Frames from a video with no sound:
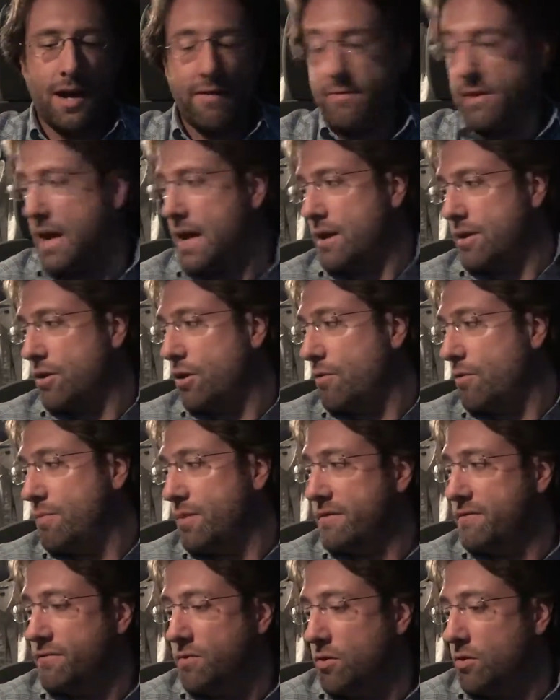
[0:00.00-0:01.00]
I've got a
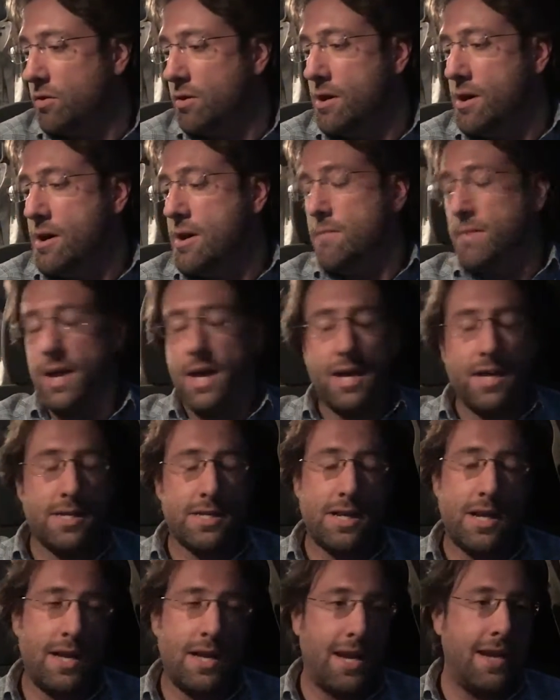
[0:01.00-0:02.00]
notebook full, but like I
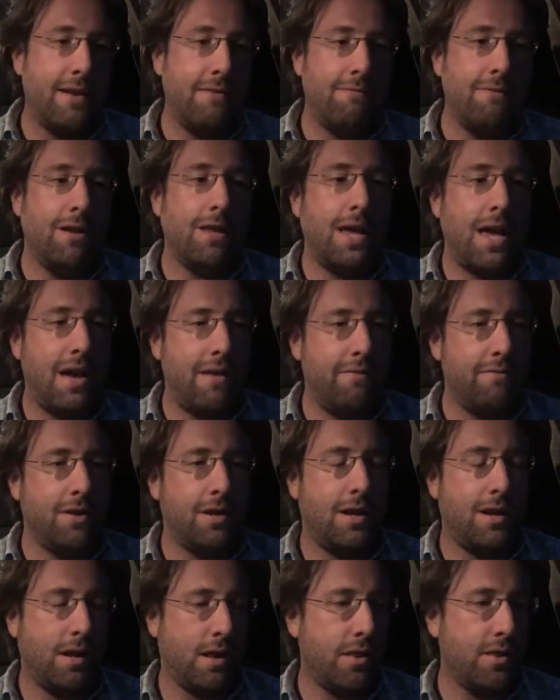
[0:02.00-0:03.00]
said, I didn't really have a
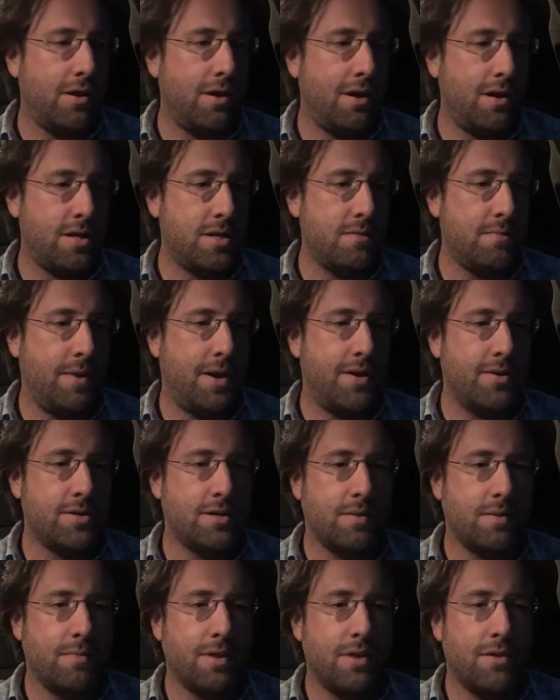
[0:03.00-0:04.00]
lot of thoughts about
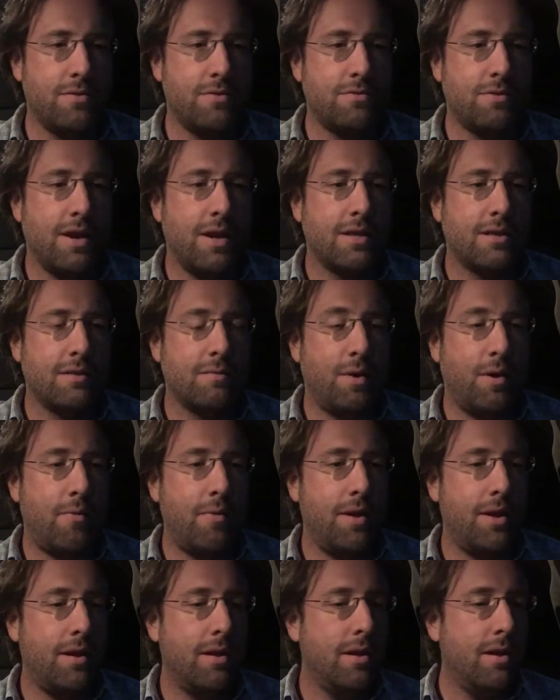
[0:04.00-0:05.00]
some of those right at the
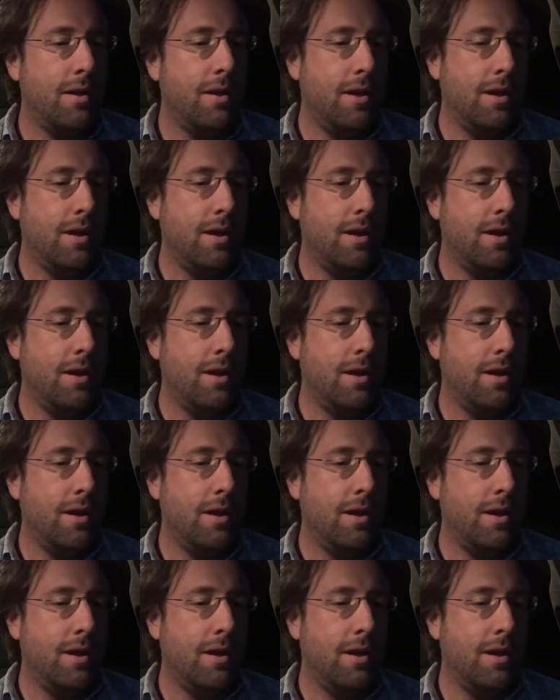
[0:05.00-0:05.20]
moment.